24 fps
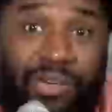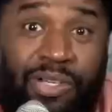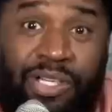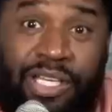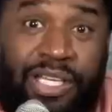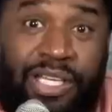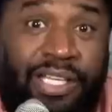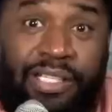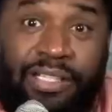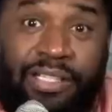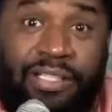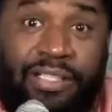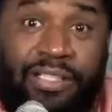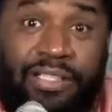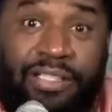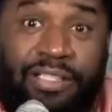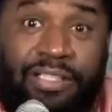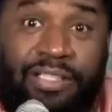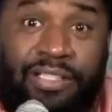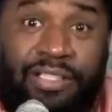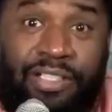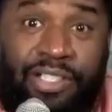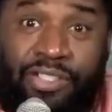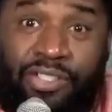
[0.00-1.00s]
all get
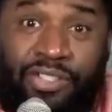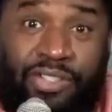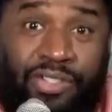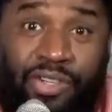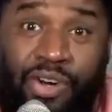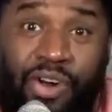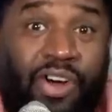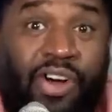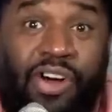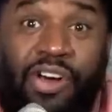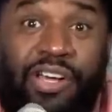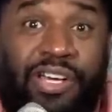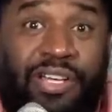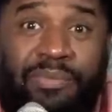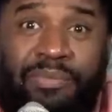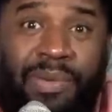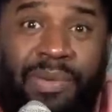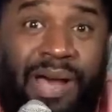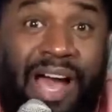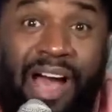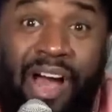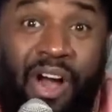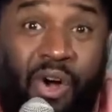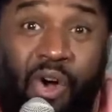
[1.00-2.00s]

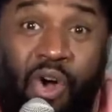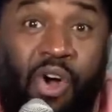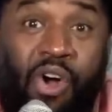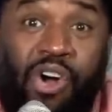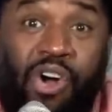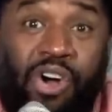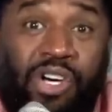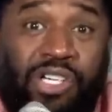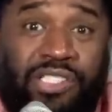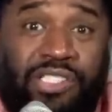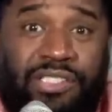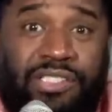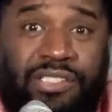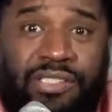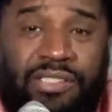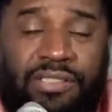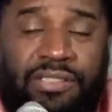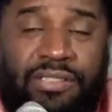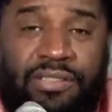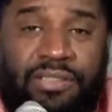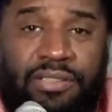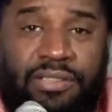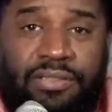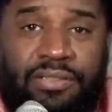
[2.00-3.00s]
destroyed by whores.
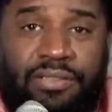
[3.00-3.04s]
